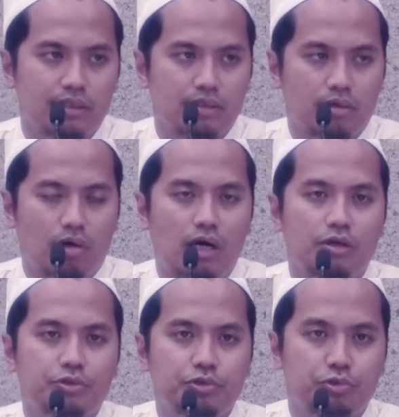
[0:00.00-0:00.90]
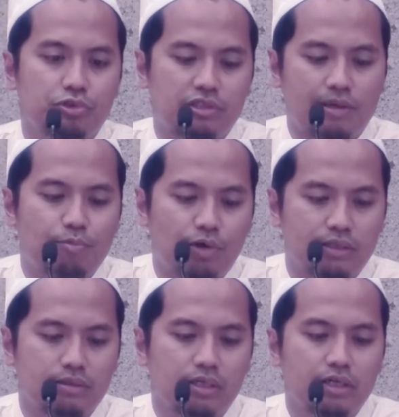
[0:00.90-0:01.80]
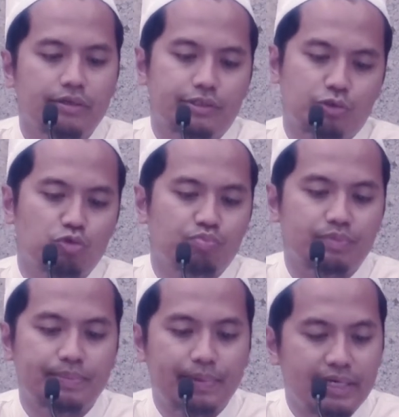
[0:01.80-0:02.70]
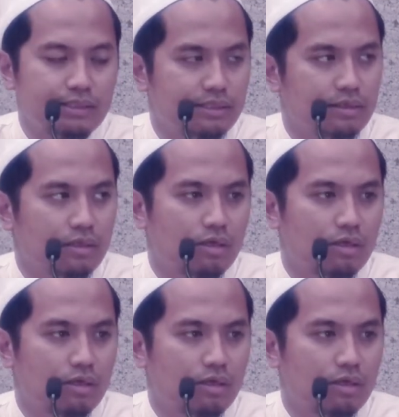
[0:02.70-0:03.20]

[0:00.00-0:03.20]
or how you choose someone should be based